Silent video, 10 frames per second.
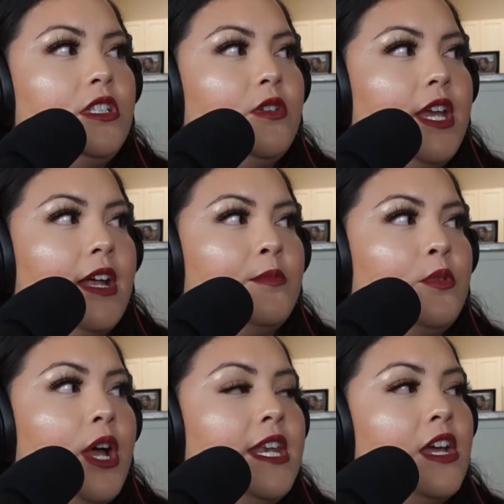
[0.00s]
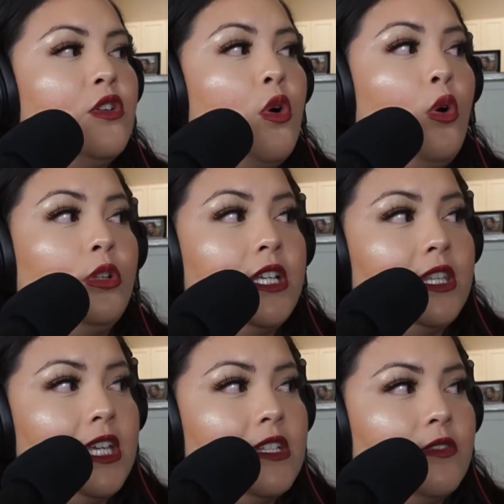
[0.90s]
you accountable and now you're
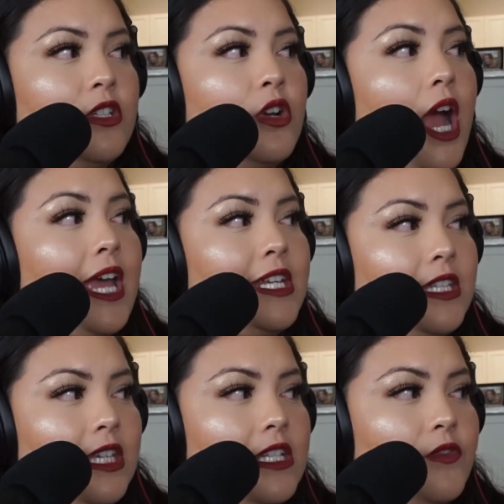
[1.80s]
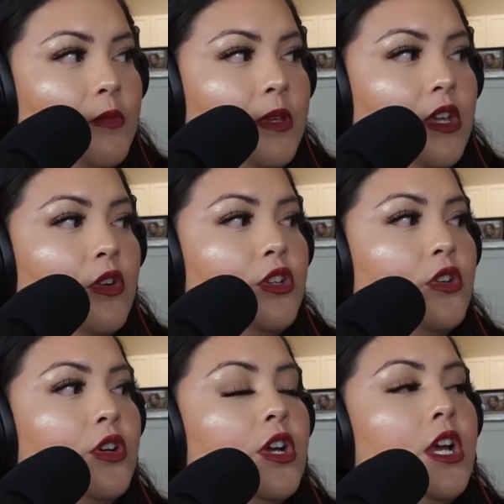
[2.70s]
hiding things from me or you're